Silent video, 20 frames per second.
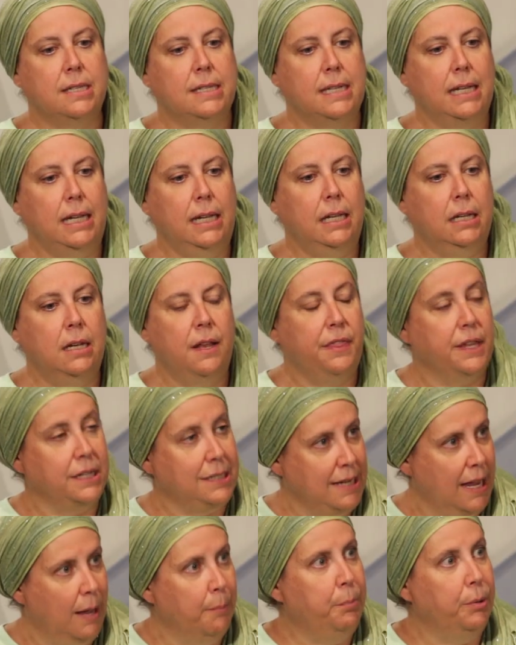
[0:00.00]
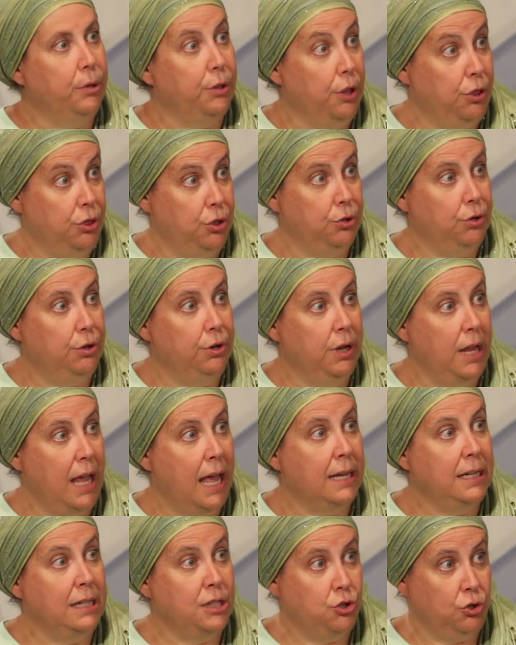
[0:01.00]
seen the temple, the third
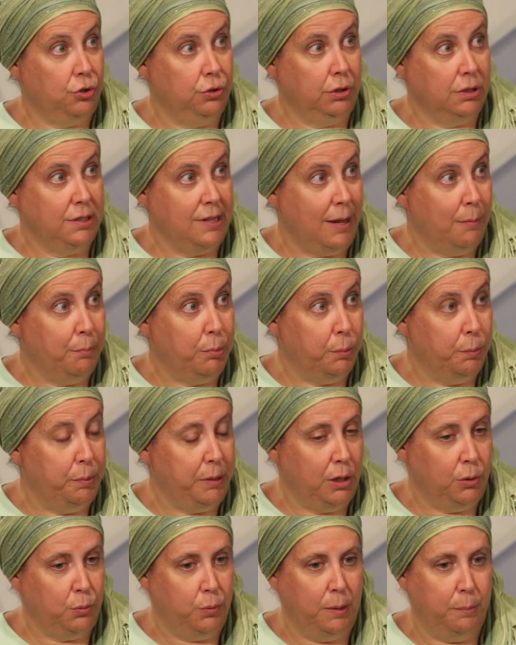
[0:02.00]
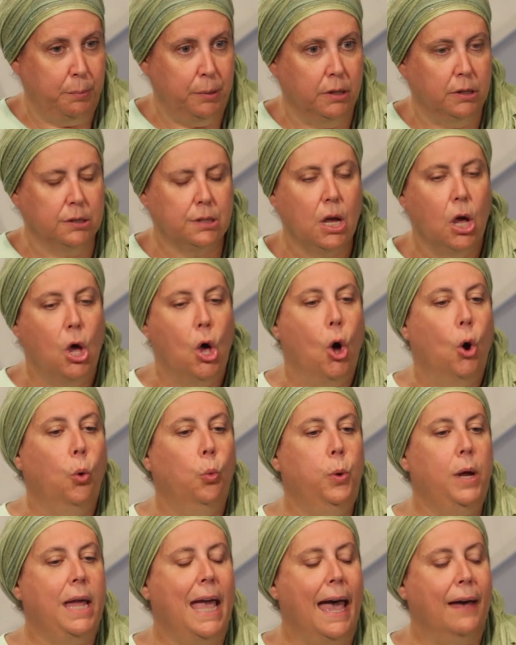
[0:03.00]
and eternal temple being rebuilt.
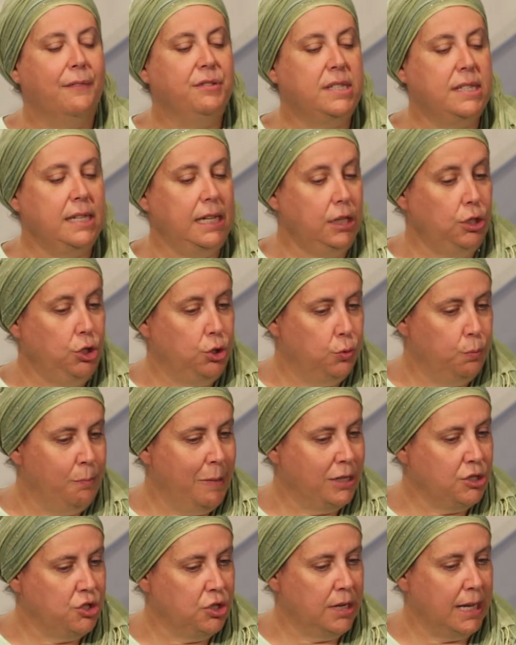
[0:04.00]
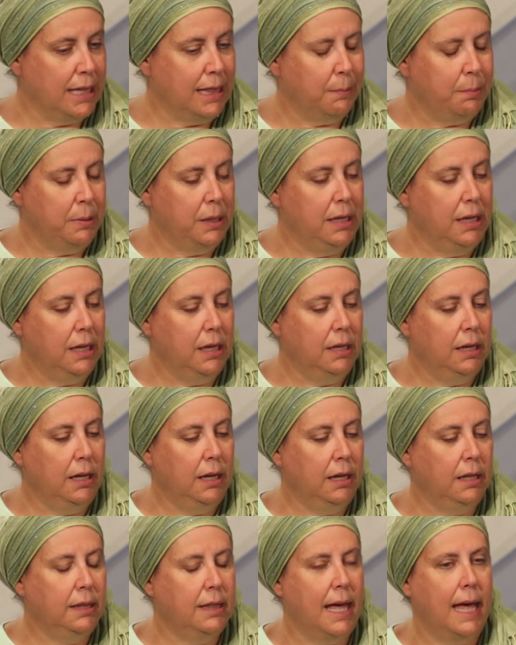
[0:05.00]
We have seen, you mentioned at the
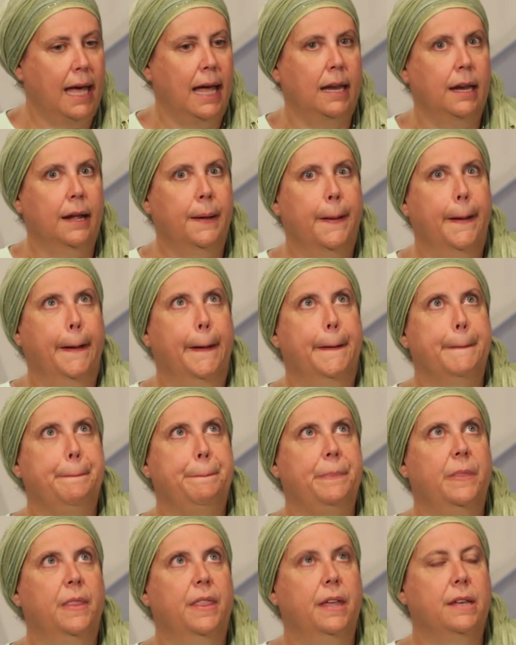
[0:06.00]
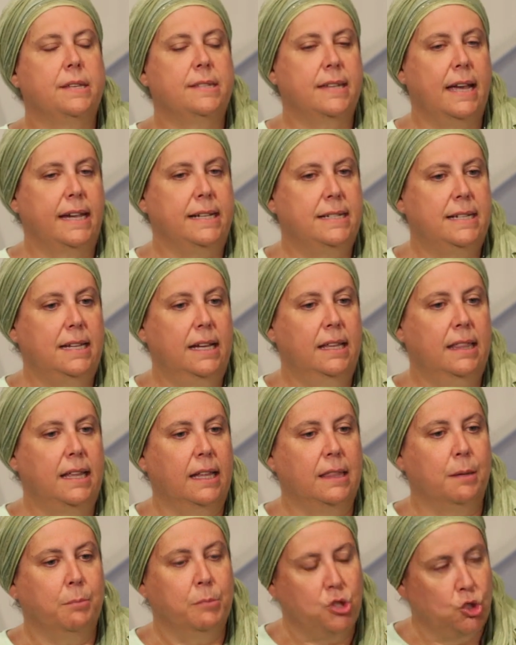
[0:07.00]
beginning, that this idea
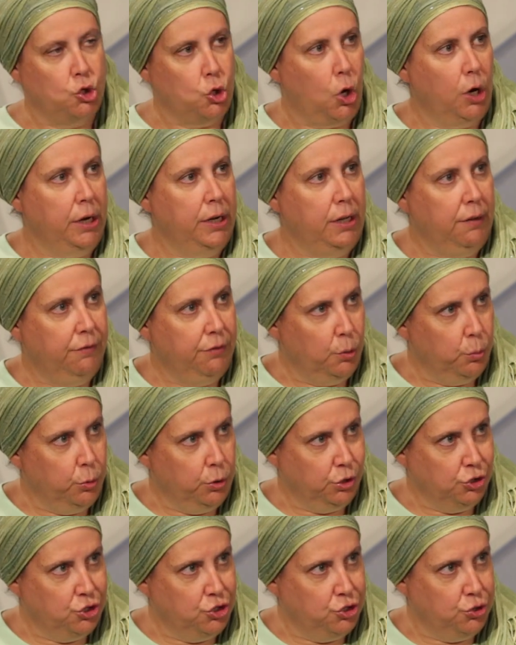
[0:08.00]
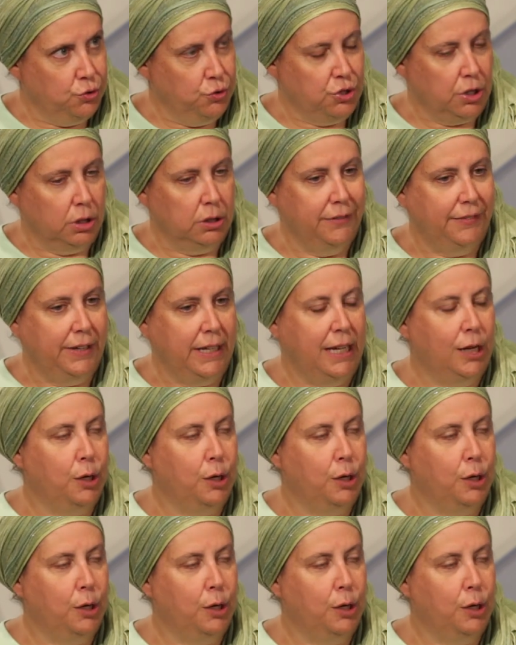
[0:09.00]
that the majority of the world's Jews are living